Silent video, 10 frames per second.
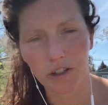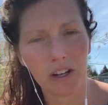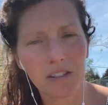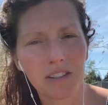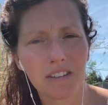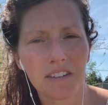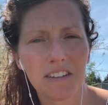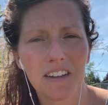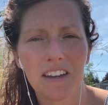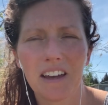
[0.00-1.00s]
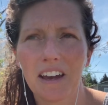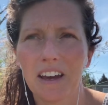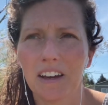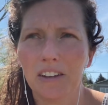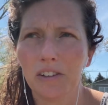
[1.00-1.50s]
us,
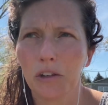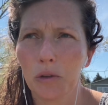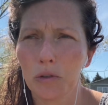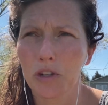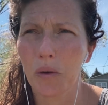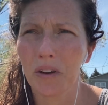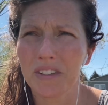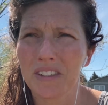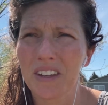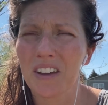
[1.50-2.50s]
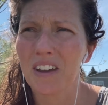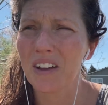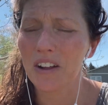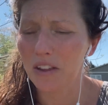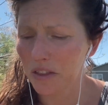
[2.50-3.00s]
and who show us
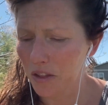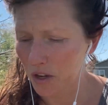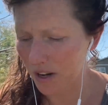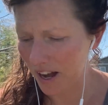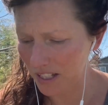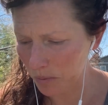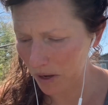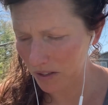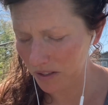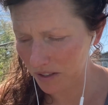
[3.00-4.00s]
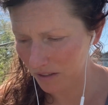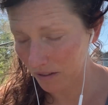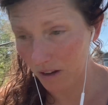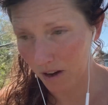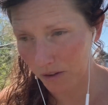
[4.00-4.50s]
the good aspects
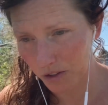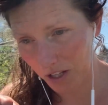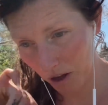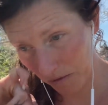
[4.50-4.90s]
of ourselves,